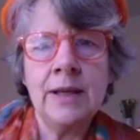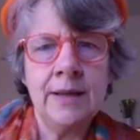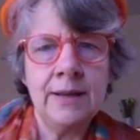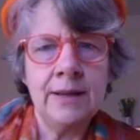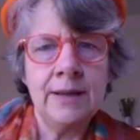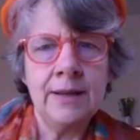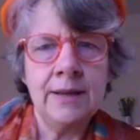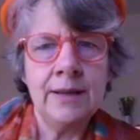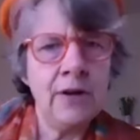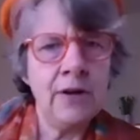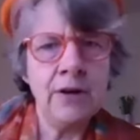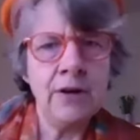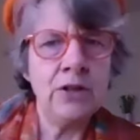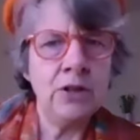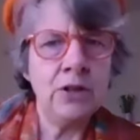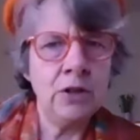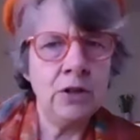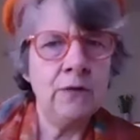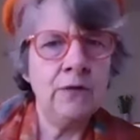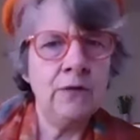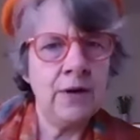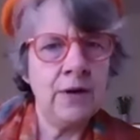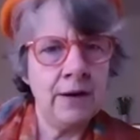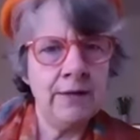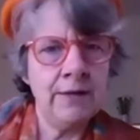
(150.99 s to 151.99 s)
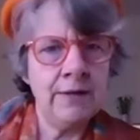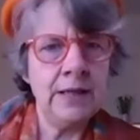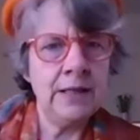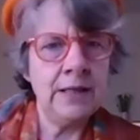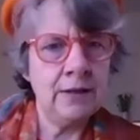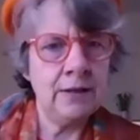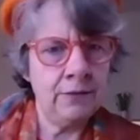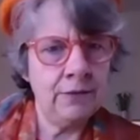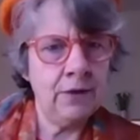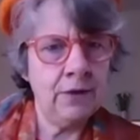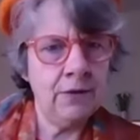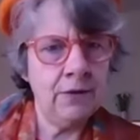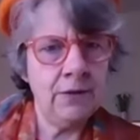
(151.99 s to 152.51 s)
They're two very
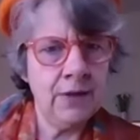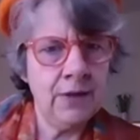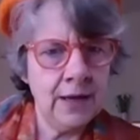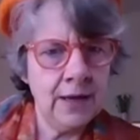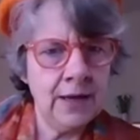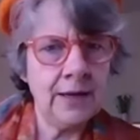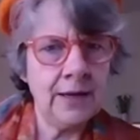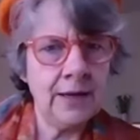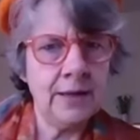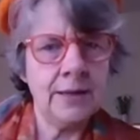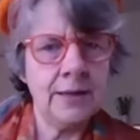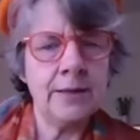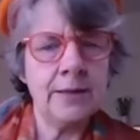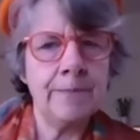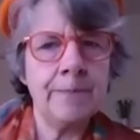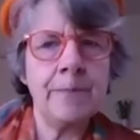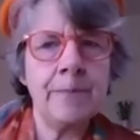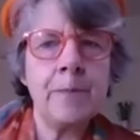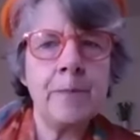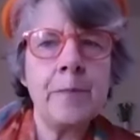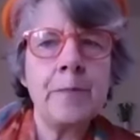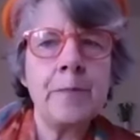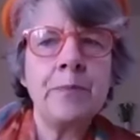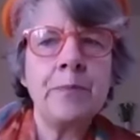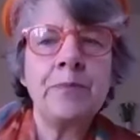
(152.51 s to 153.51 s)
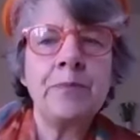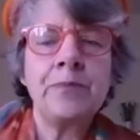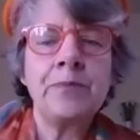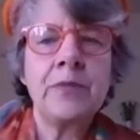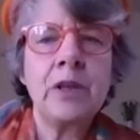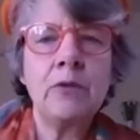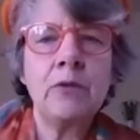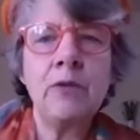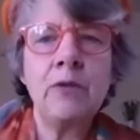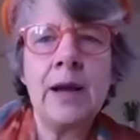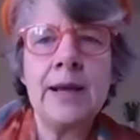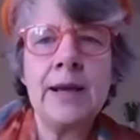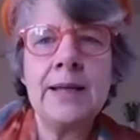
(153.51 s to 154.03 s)
different things.
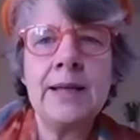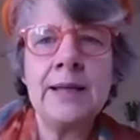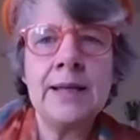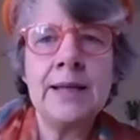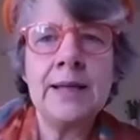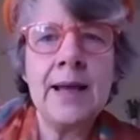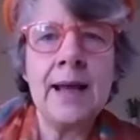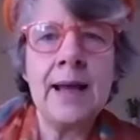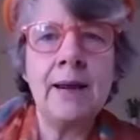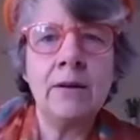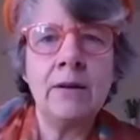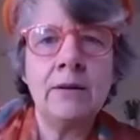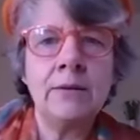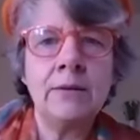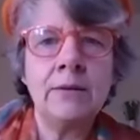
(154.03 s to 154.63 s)
Right now,